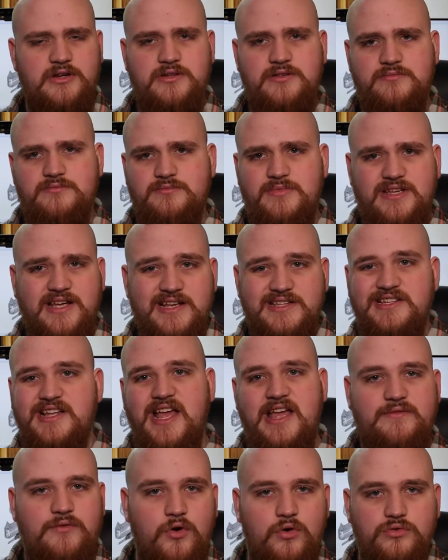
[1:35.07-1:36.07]
because
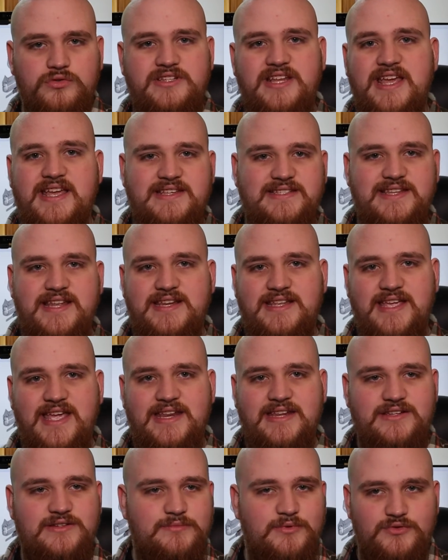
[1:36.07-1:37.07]
I have whole days
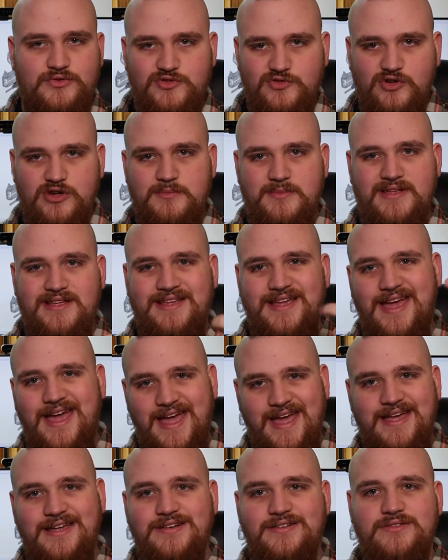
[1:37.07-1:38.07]
dedicated to both streaming
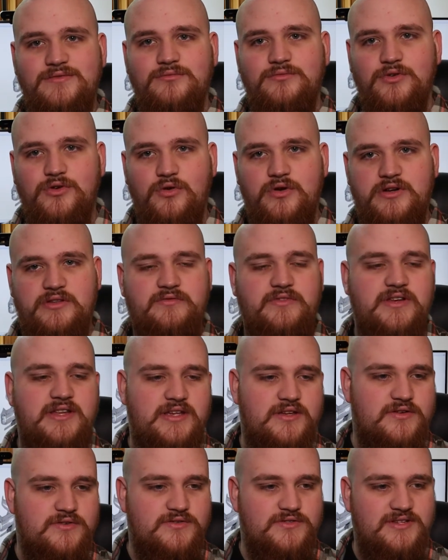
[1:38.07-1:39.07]
and recording
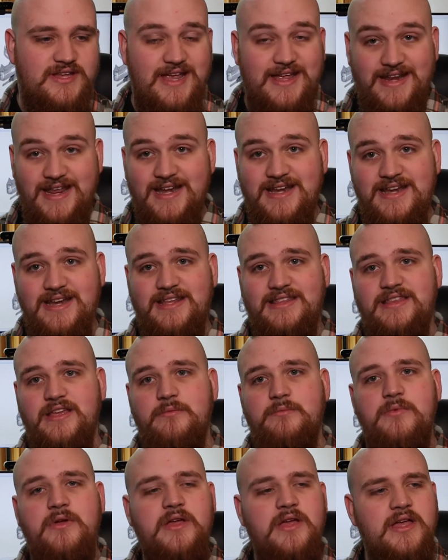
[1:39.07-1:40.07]
videos and editing
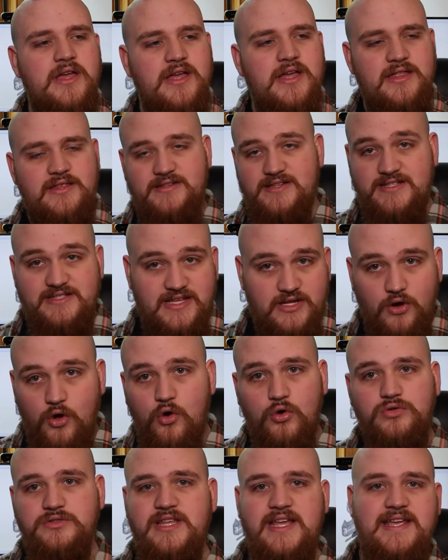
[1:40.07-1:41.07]
them. Since that
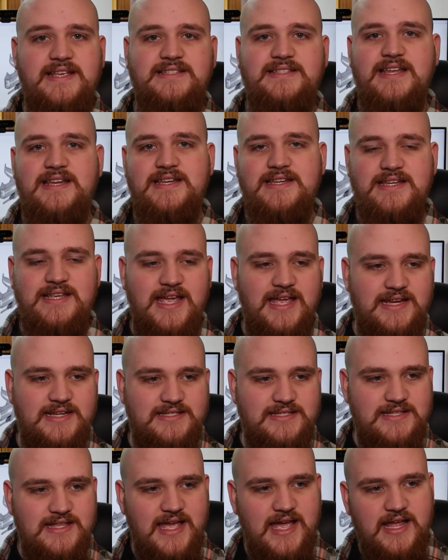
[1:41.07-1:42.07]
whole day is dedicated
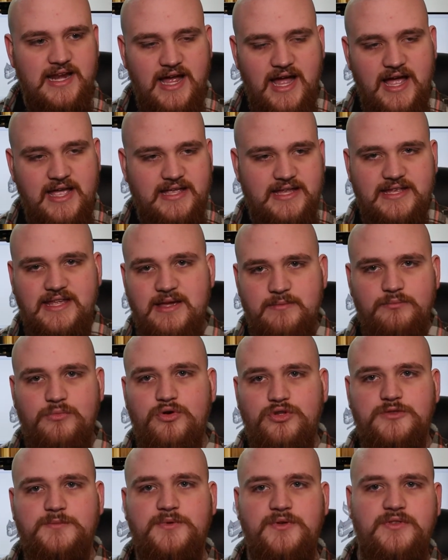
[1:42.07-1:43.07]
to that, I can get
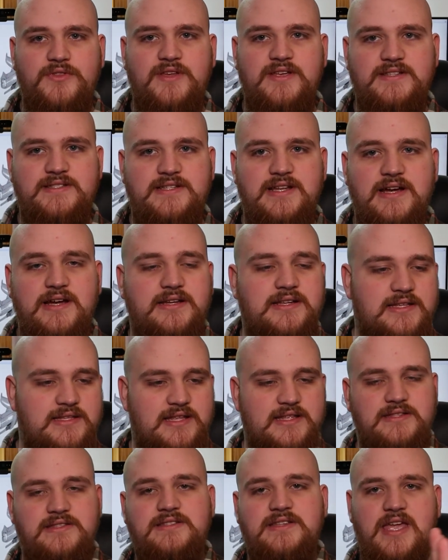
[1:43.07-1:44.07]
multiple things done and
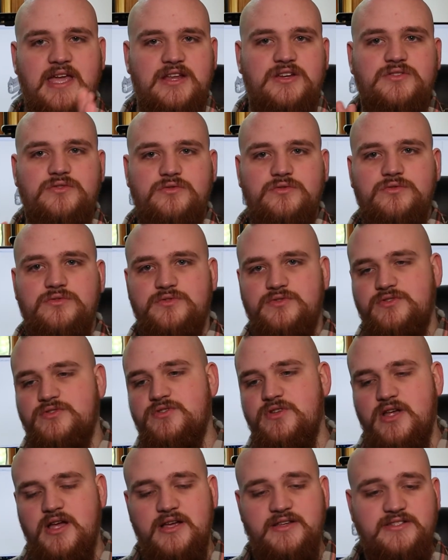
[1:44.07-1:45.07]
then schedule
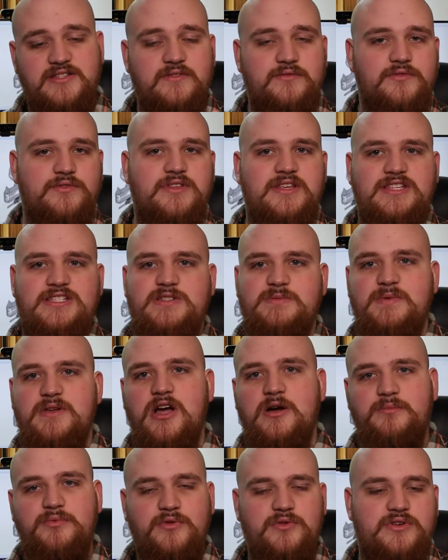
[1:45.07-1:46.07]
several things to be
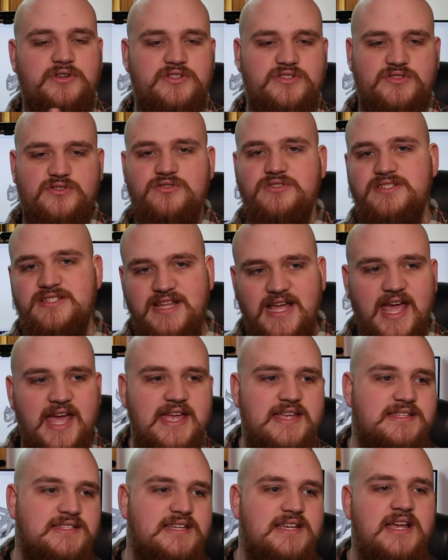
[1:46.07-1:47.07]
uploaded certain
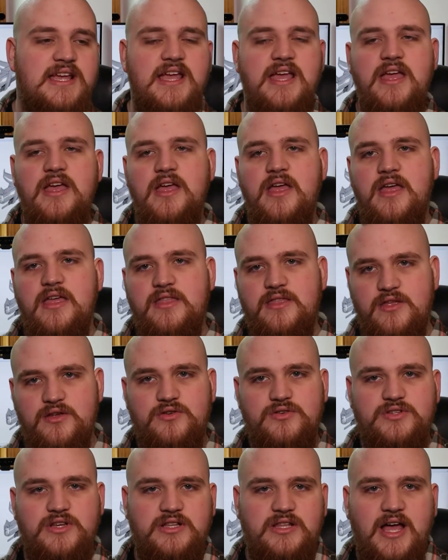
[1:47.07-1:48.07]
days.
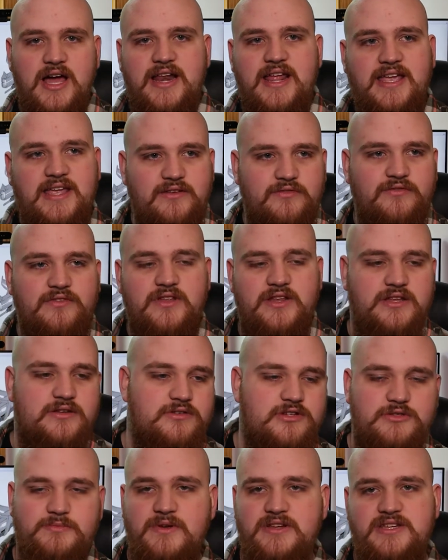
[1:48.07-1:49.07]
There's a lot I can fit in
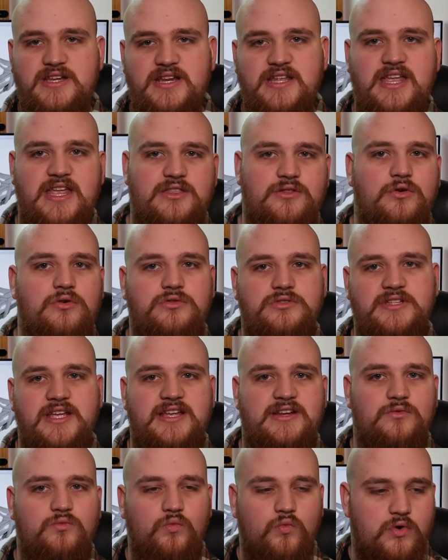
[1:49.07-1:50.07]
just by dedicating the whole
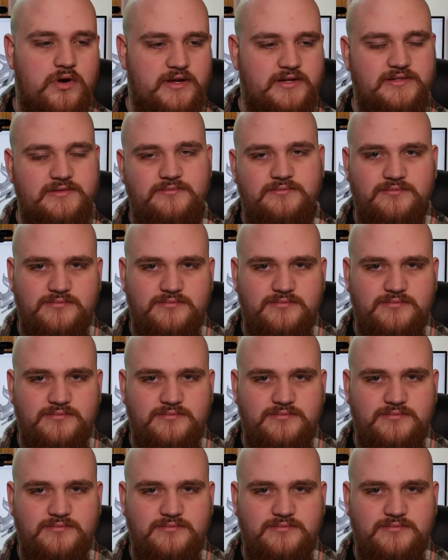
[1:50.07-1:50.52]
day to one